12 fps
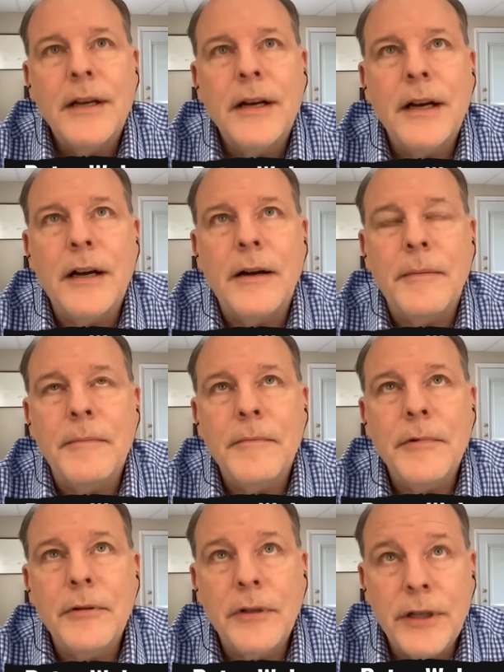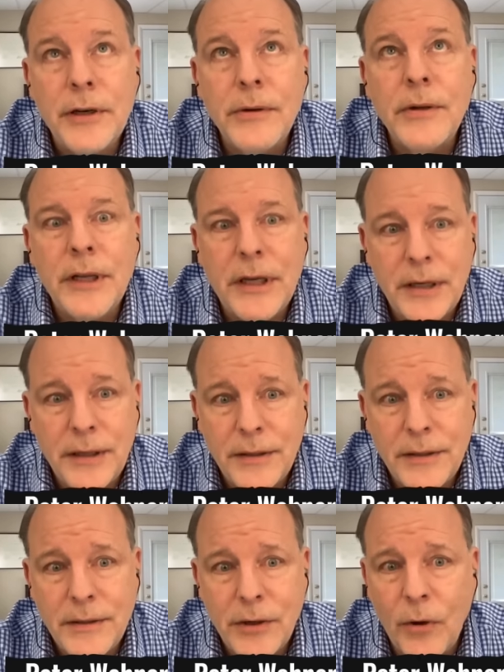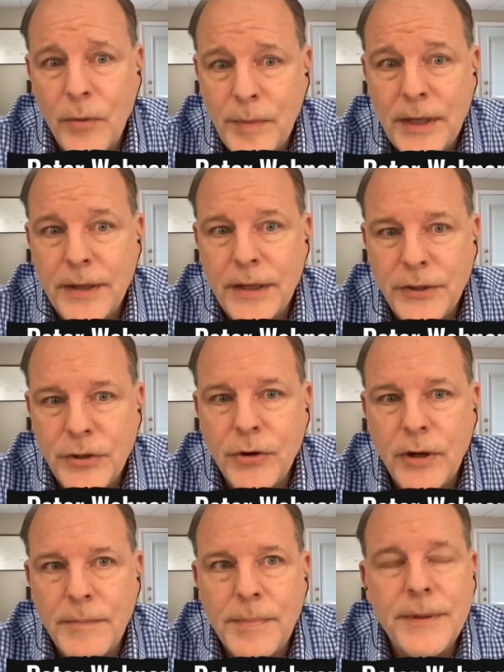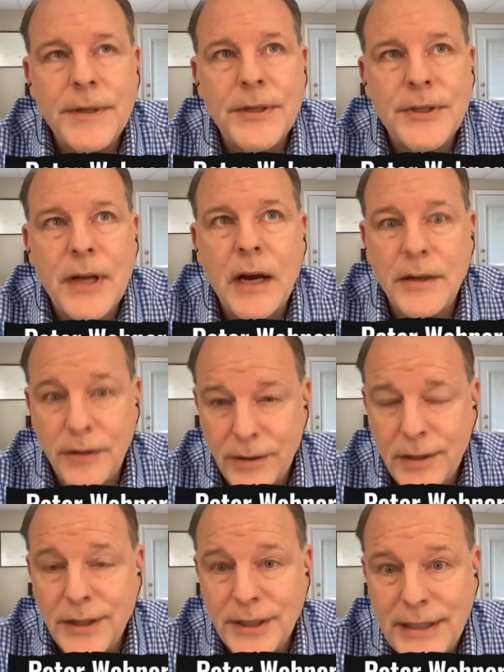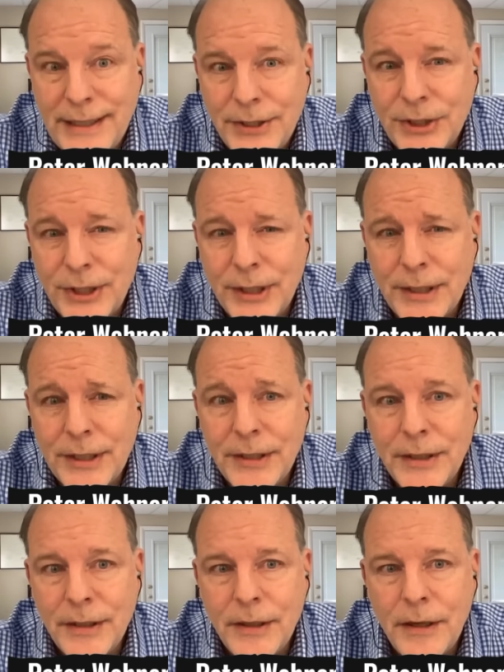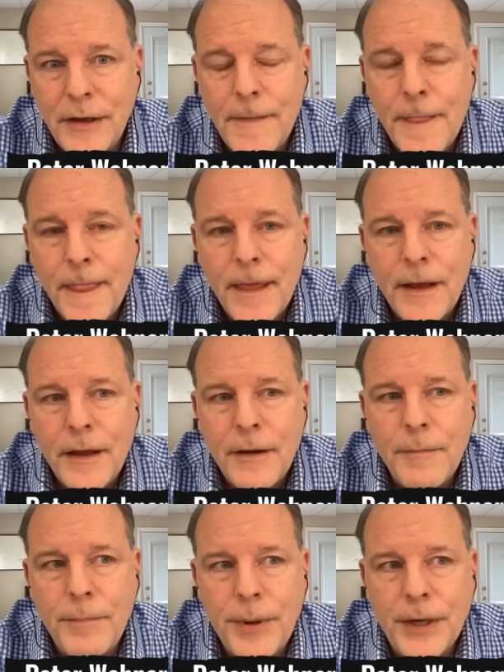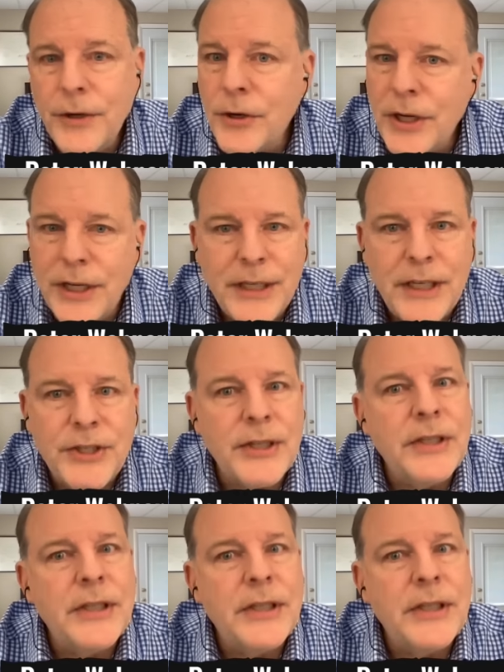um, literally told me that Trump is not good and decent, but good and decent